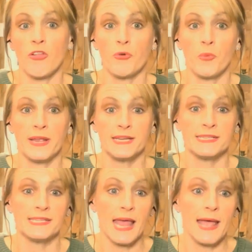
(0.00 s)
the window
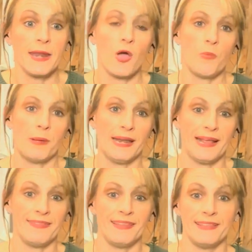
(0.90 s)
slide open,
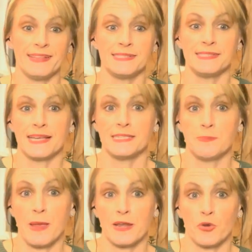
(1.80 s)
and then the
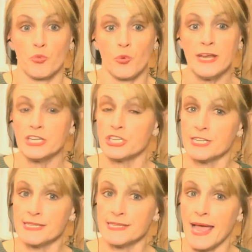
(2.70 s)
suspect reached
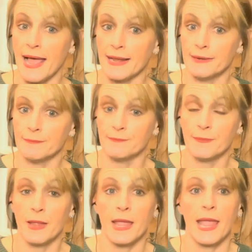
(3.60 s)
inside
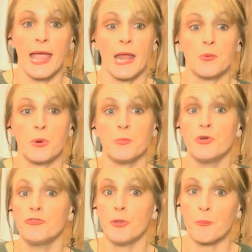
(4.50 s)
and
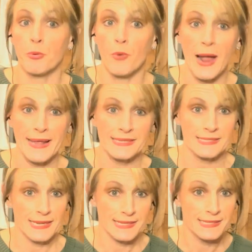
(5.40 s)
removed a brace
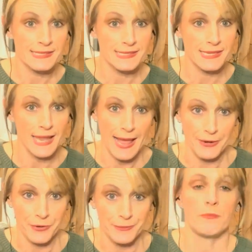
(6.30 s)
in the
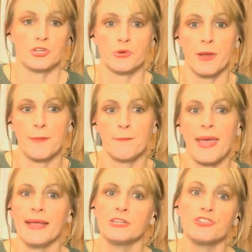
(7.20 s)
slider. She ran
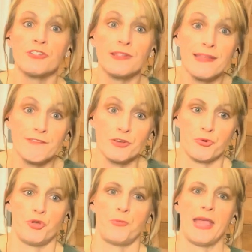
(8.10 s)
back to the living
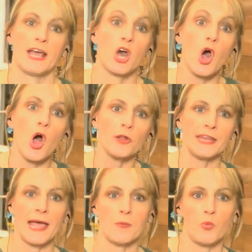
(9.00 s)
room and called
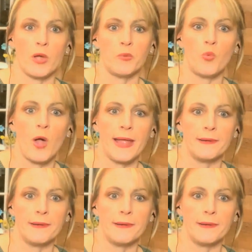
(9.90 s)
nine one one.